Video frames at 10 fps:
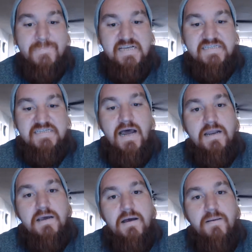it's
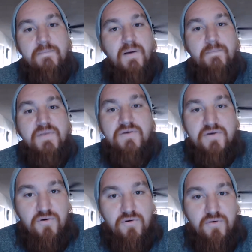not a, a
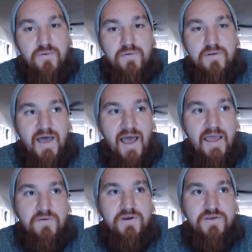miracle
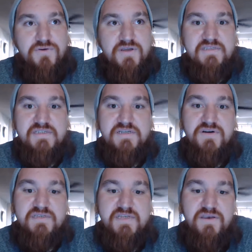diet where you can still
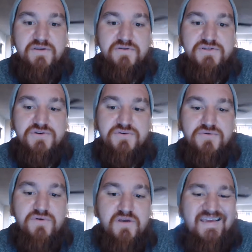continue
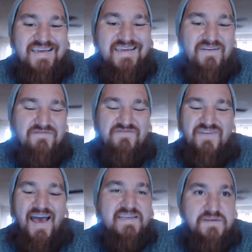to eat
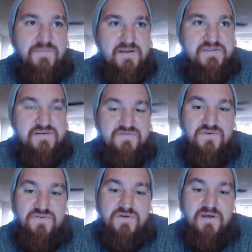vast amounts of
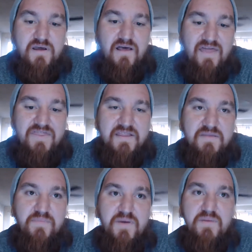food. I think the
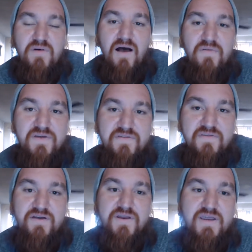people out there
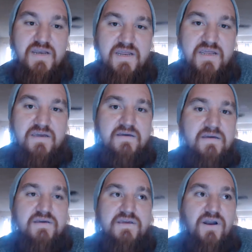that are eating,
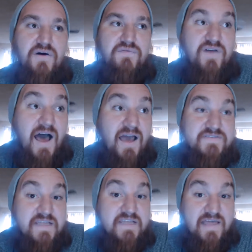you know, five,
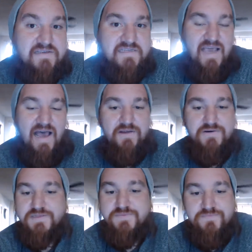10,000
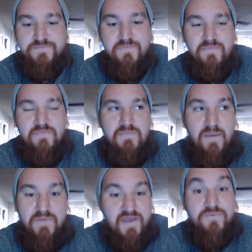calories,
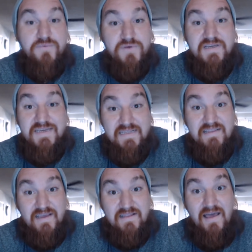maybe they don't really eat
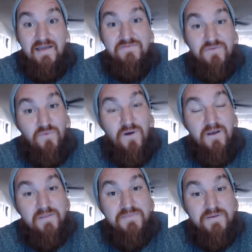like that for
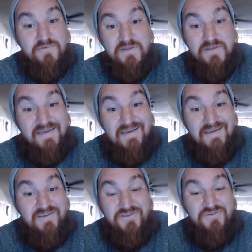one people like
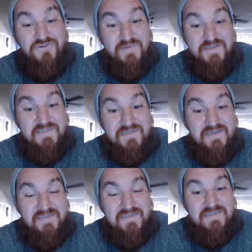youtube is
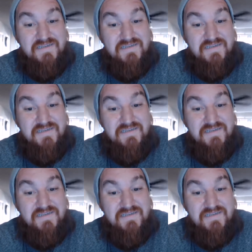it's